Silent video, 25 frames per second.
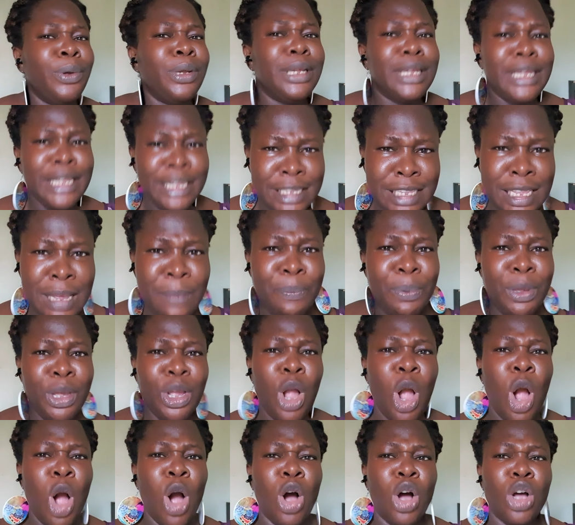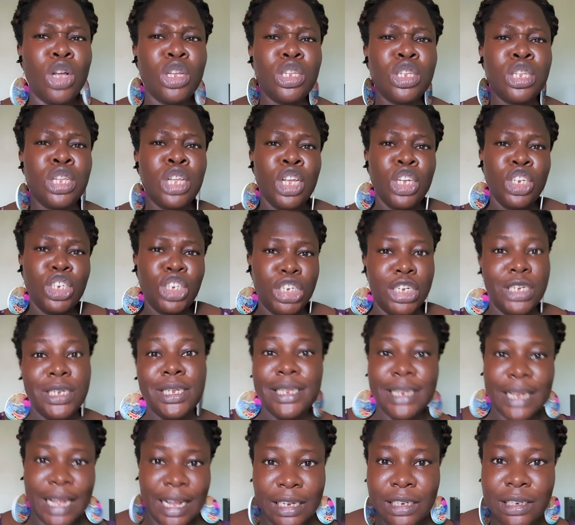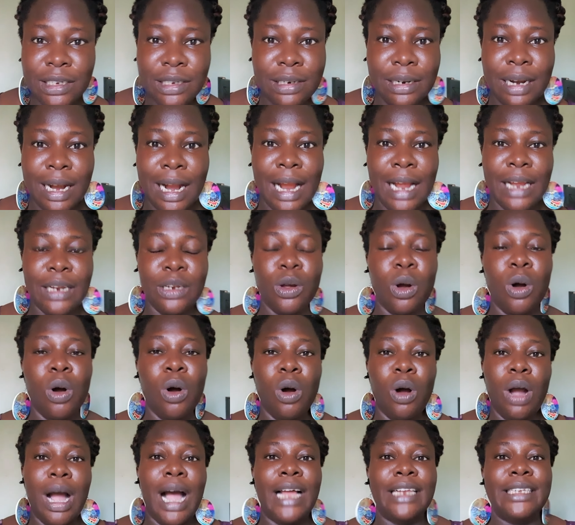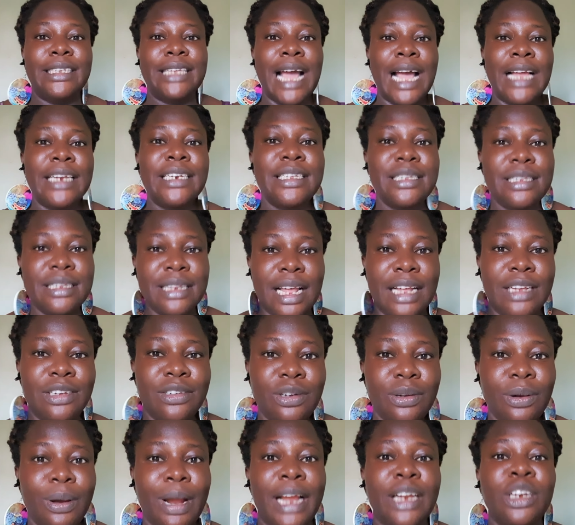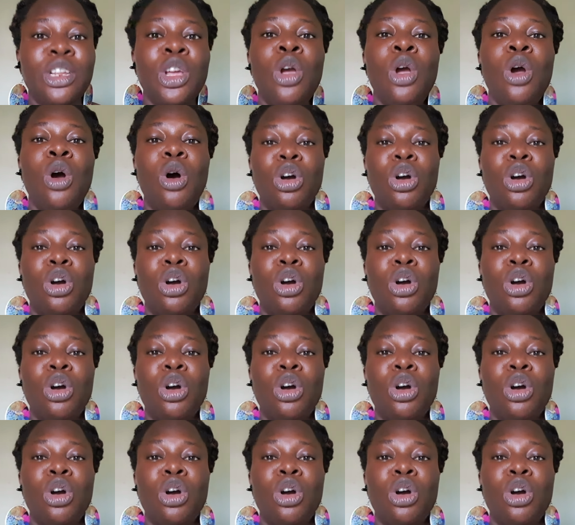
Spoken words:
is it because she's Nigerian or her dad is Nigerian